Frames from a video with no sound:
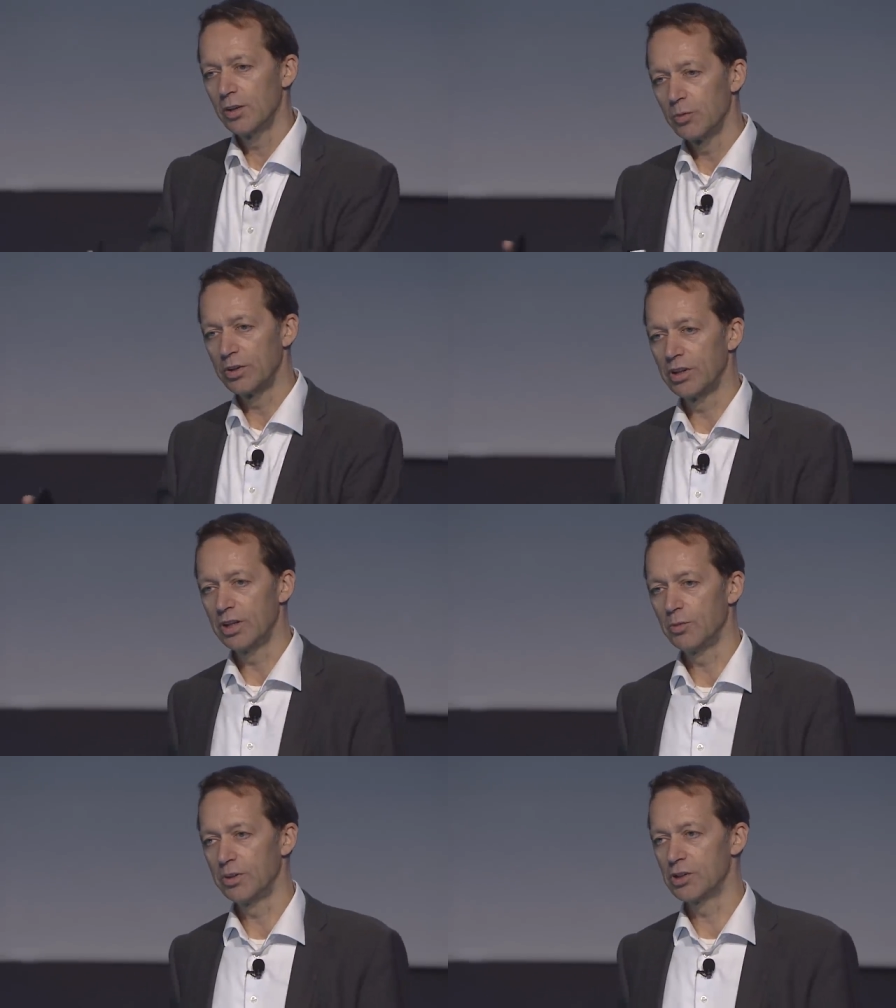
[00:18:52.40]
with
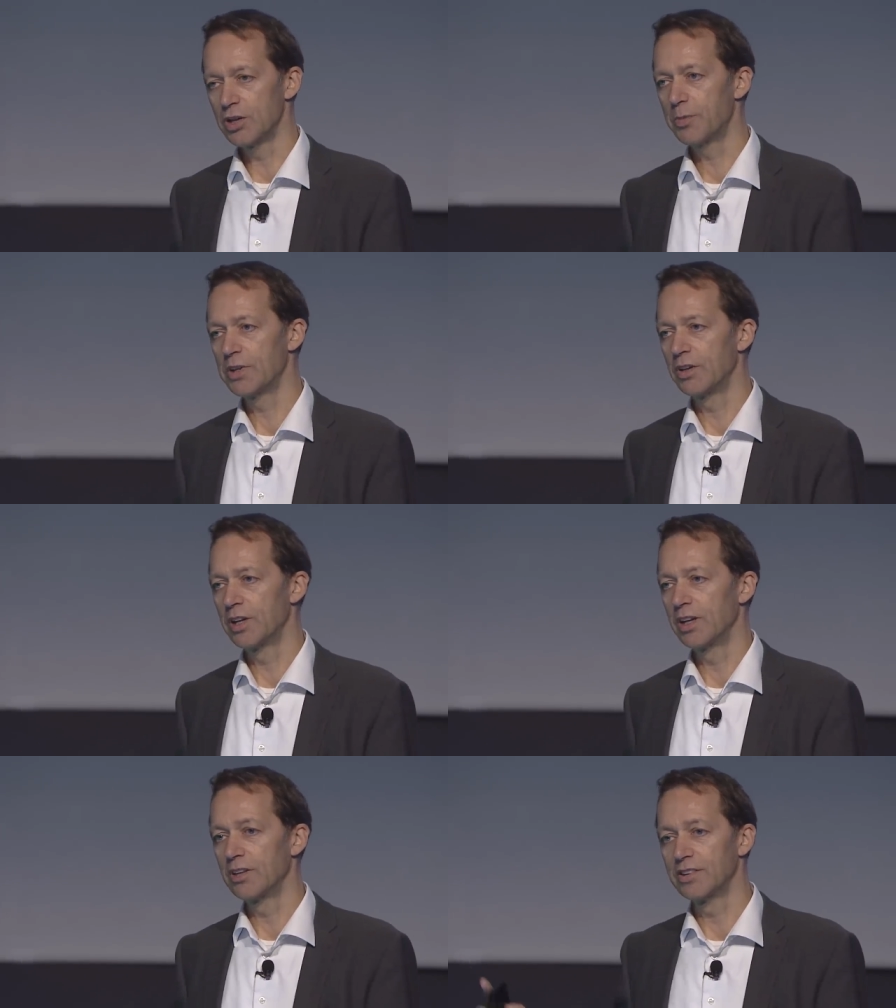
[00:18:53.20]
the Jeopardy
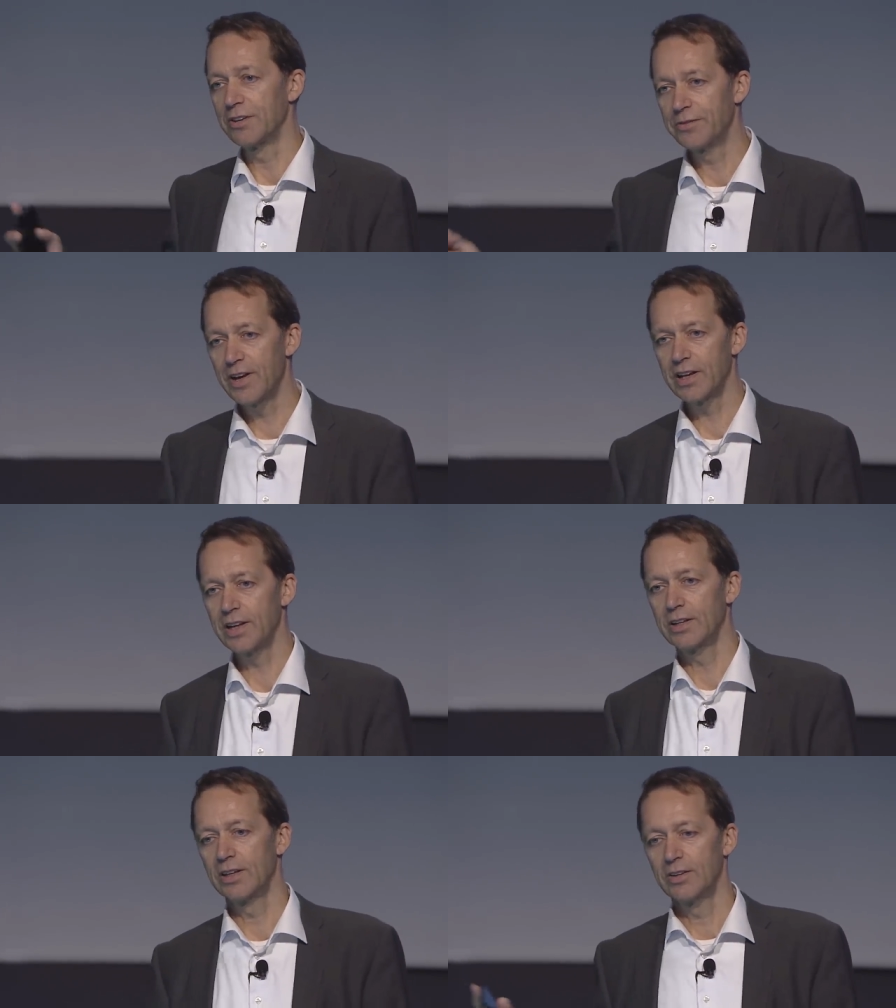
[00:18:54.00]
thing is they fed
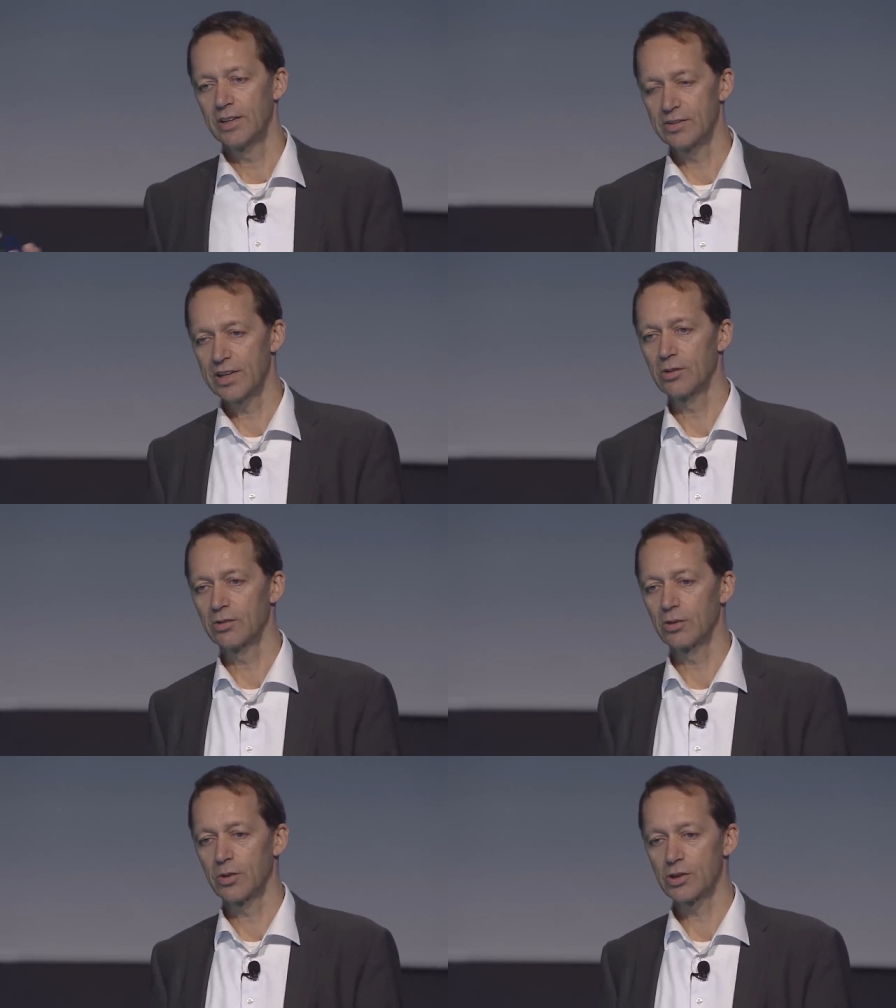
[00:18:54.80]
in these thousands
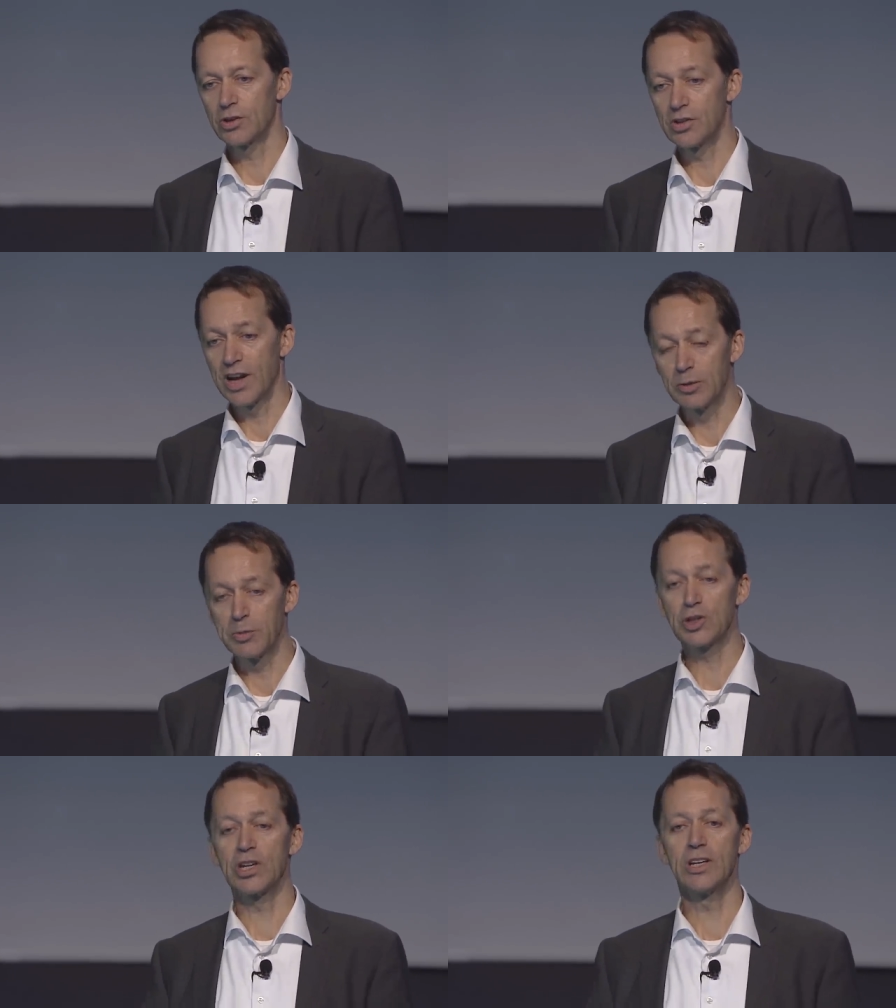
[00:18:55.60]
of questions and the
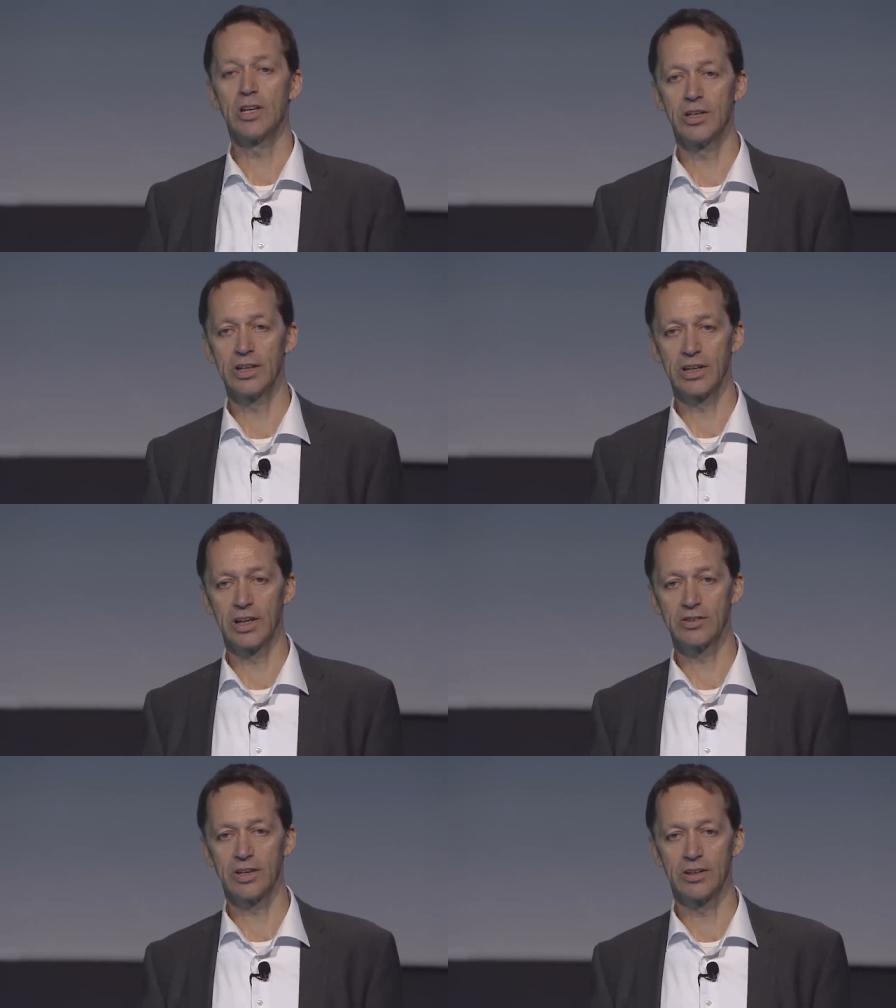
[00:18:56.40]
machine learning
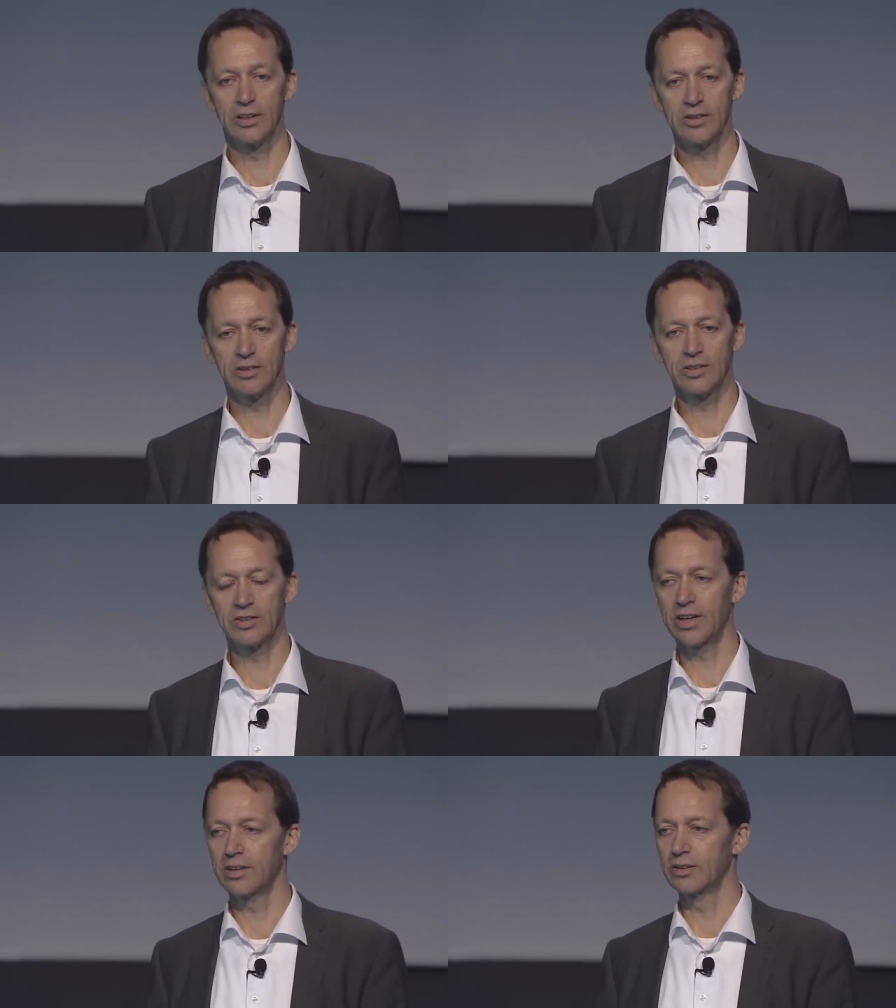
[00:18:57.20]
kicked in. This is the
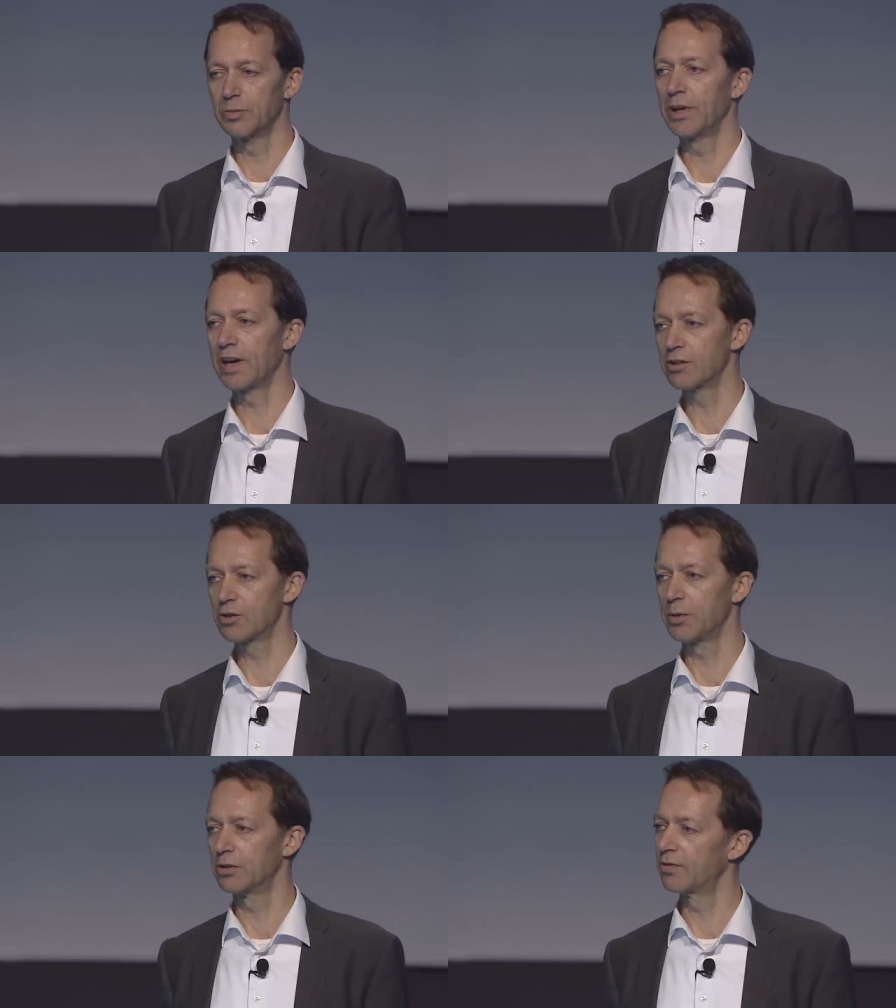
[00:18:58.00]
second big
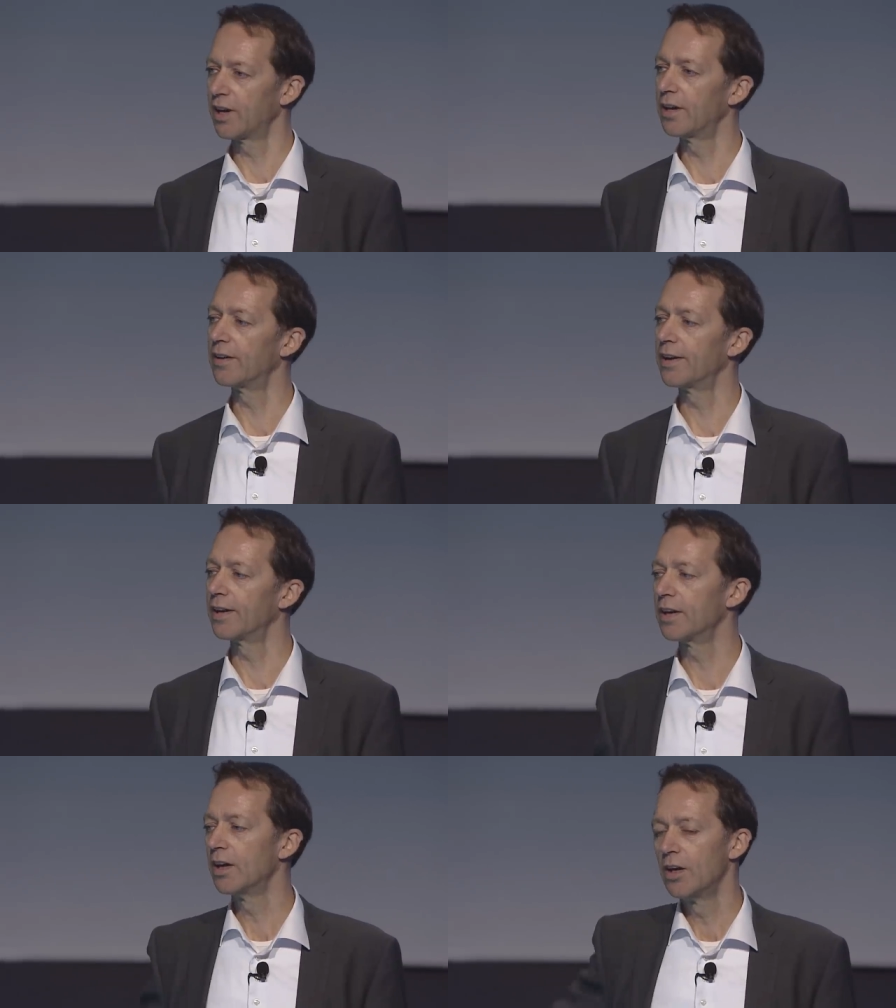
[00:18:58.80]
attribute of
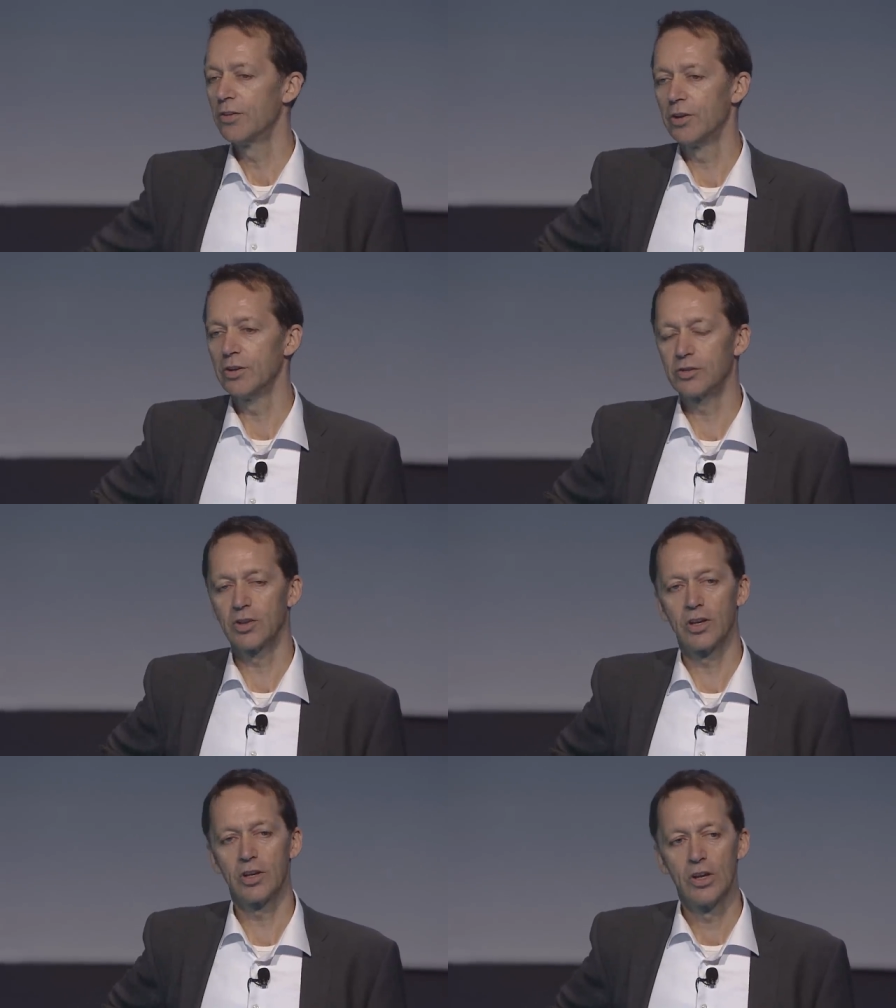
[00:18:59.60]
AI, that
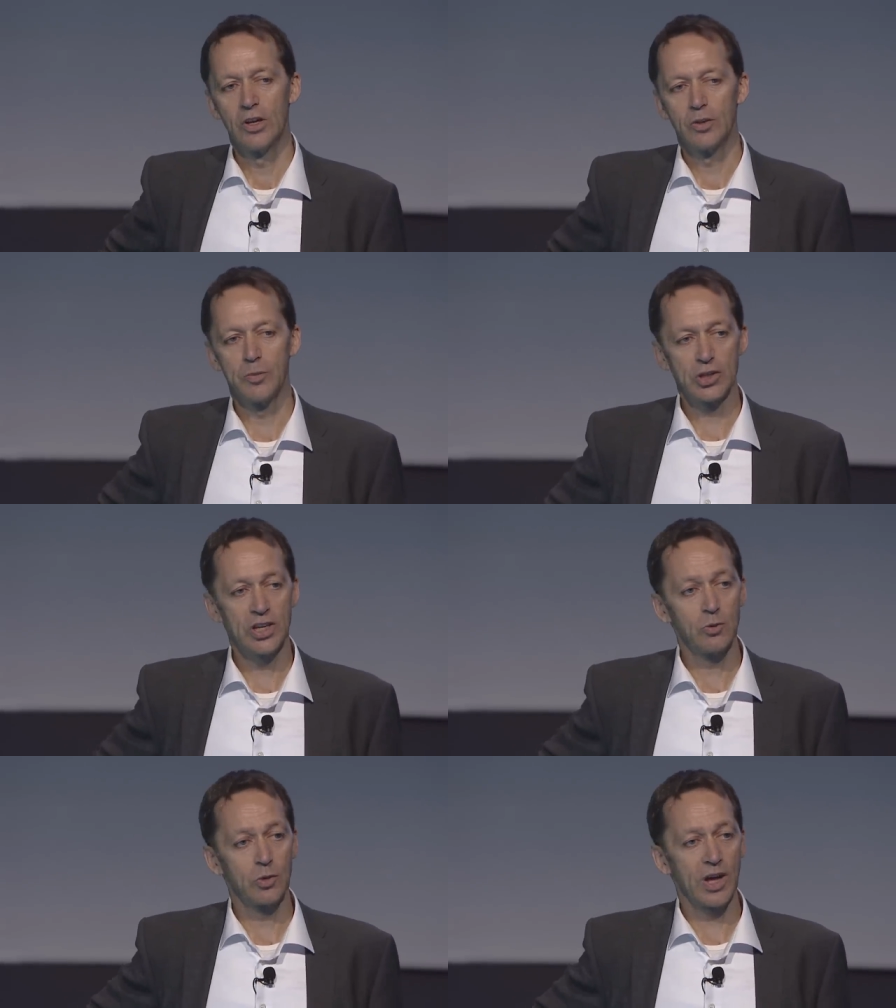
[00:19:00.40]
the machine will